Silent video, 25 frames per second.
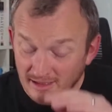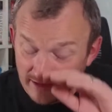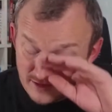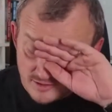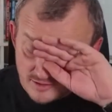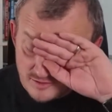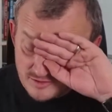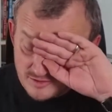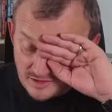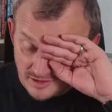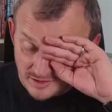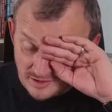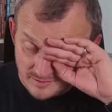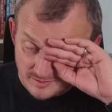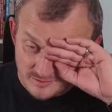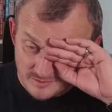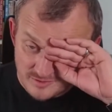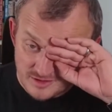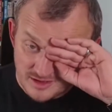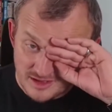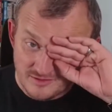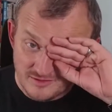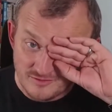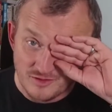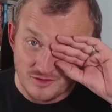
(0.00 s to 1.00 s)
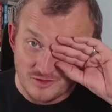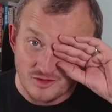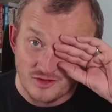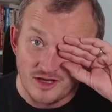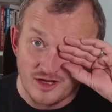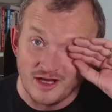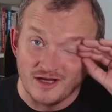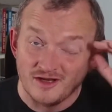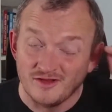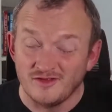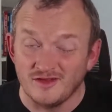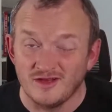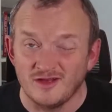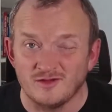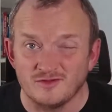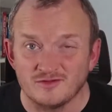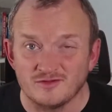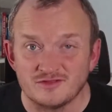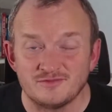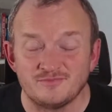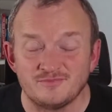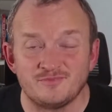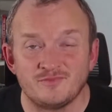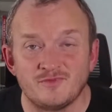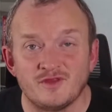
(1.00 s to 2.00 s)
had no time to even look at anything
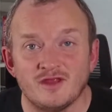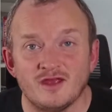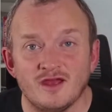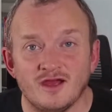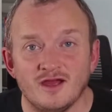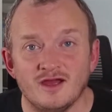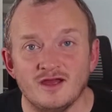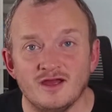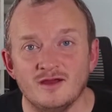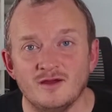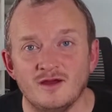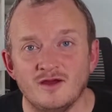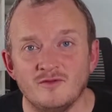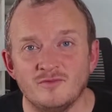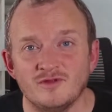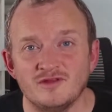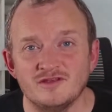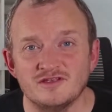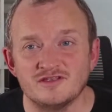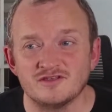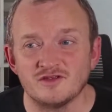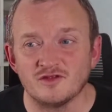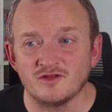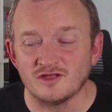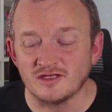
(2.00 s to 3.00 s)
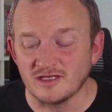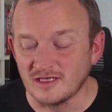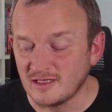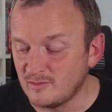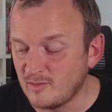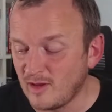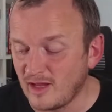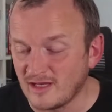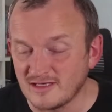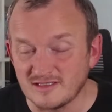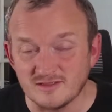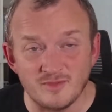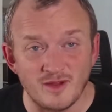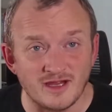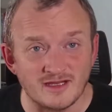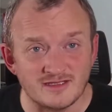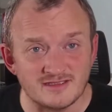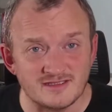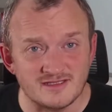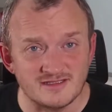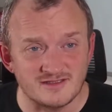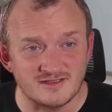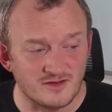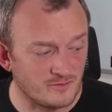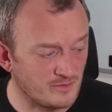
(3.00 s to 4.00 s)
else. I've been solidly back to
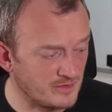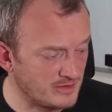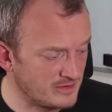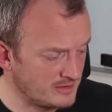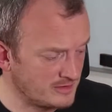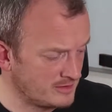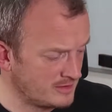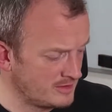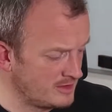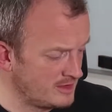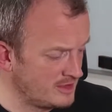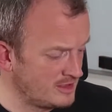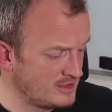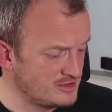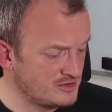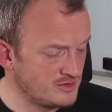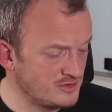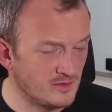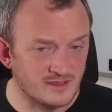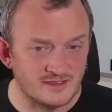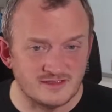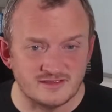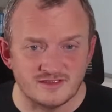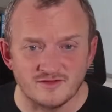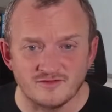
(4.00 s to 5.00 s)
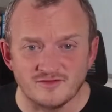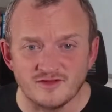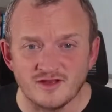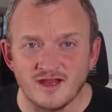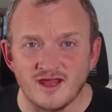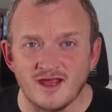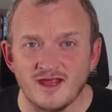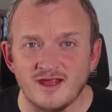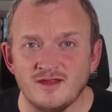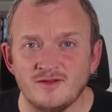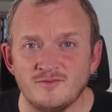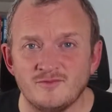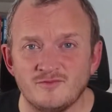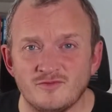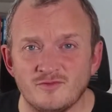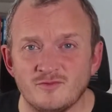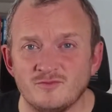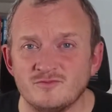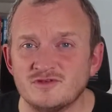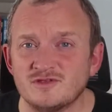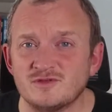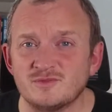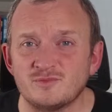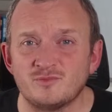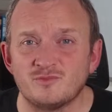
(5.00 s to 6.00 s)
back since I've been doing stuff today,
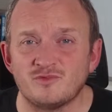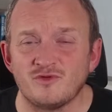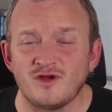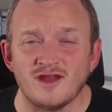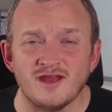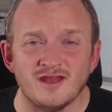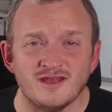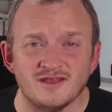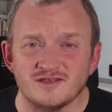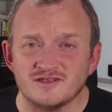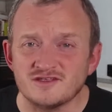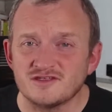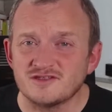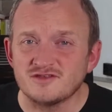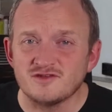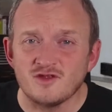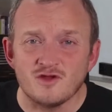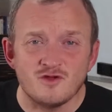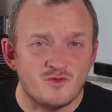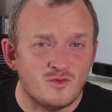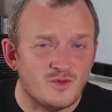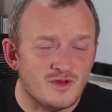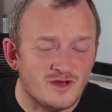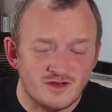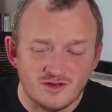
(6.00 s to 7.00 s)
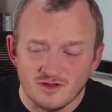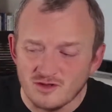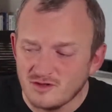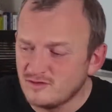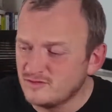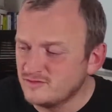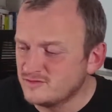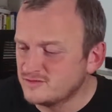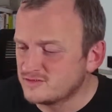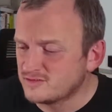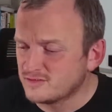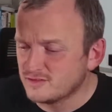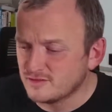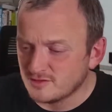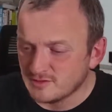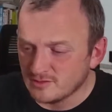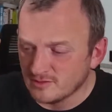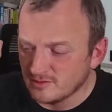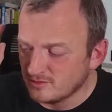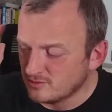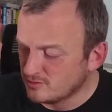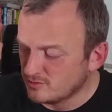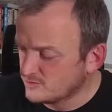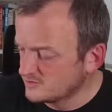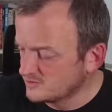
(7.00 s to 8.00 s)
from spraying snow windows to
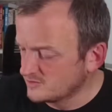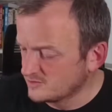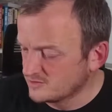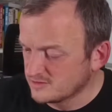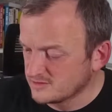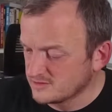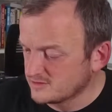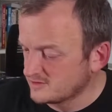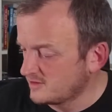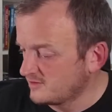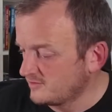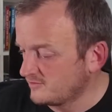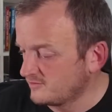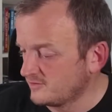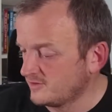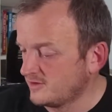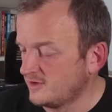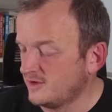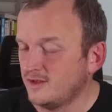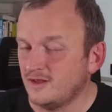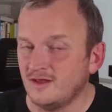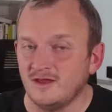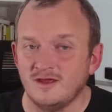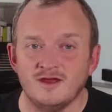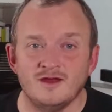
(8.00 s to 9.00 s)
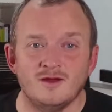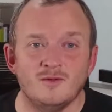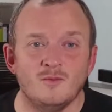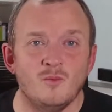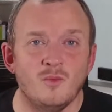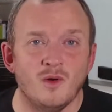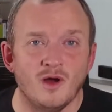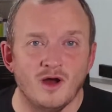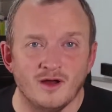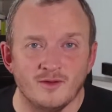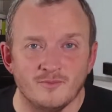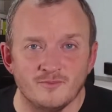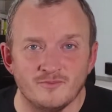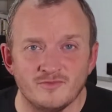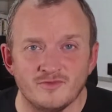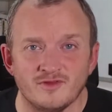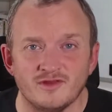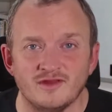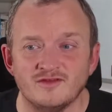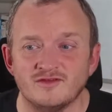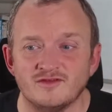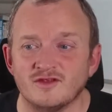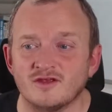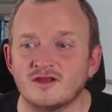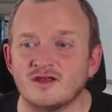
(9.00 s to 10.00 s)
doing all sorts of stuff. But
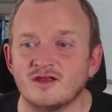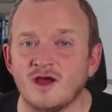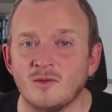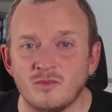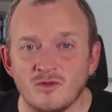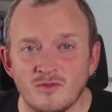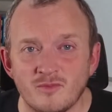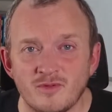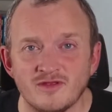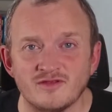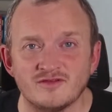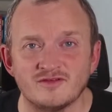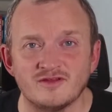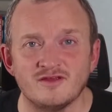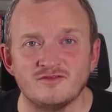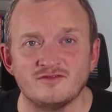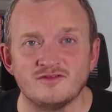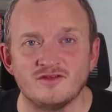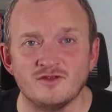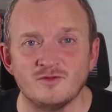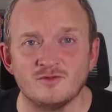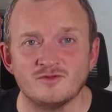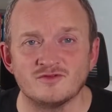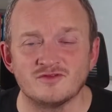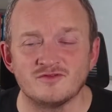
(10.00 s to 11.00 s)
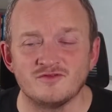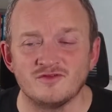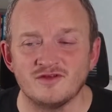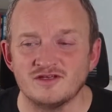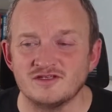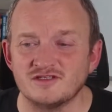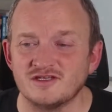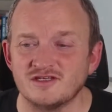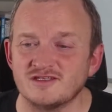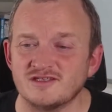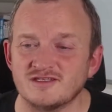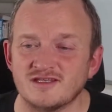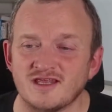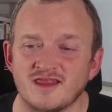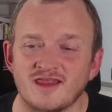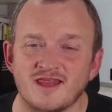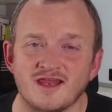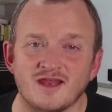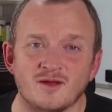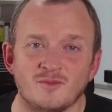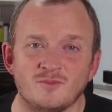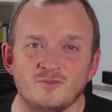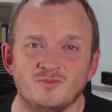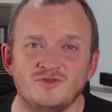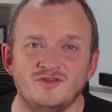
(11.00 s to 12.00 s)
there's a couple of bits left to do once I finish this, and
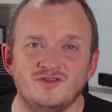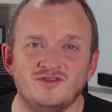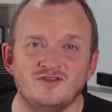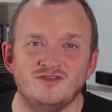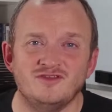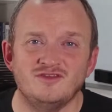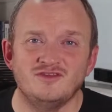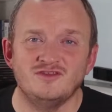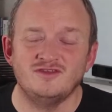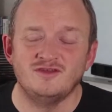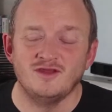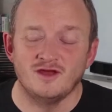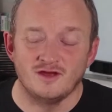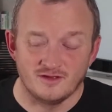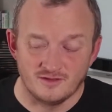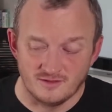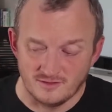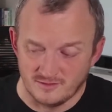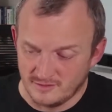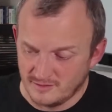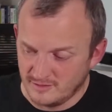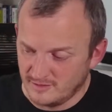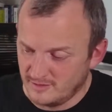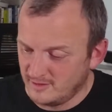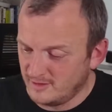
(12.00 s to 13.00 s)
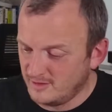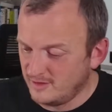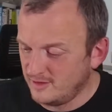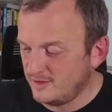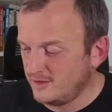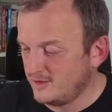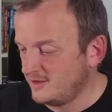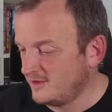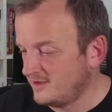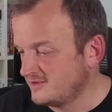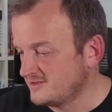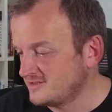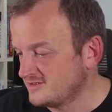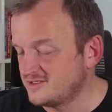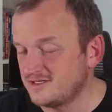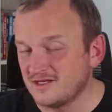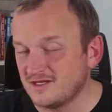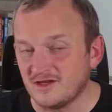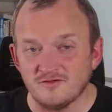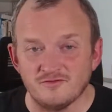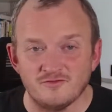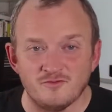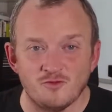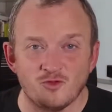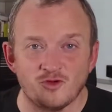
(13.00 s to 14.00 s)
then I'm done.
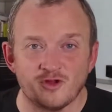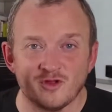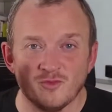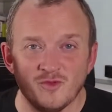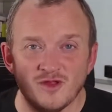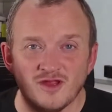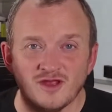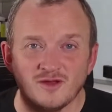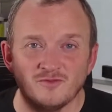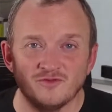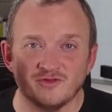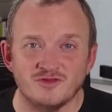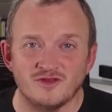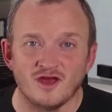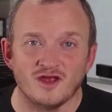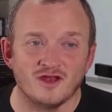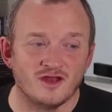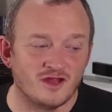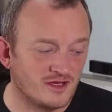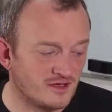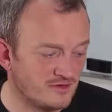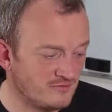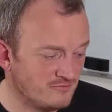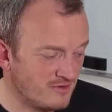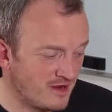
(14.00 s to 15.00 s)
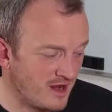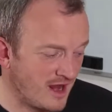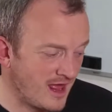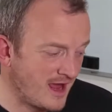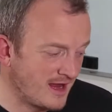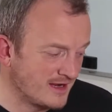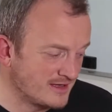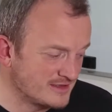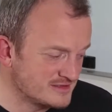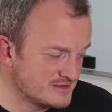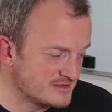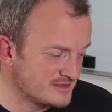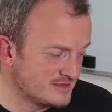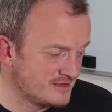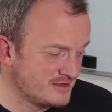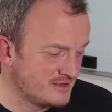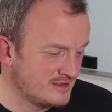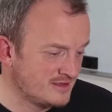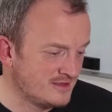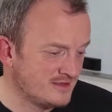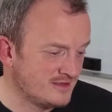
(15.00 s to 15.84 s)
Stick a fork in me, I'm done. I can relax,